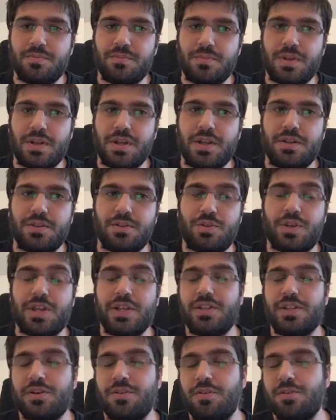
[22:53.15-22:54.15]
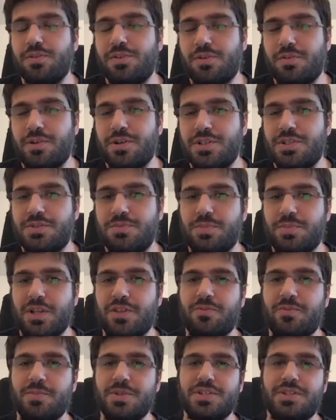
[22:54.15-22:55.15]
to get a role towards
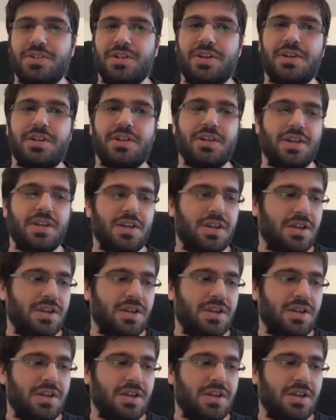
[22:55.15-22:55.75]
platform engineering.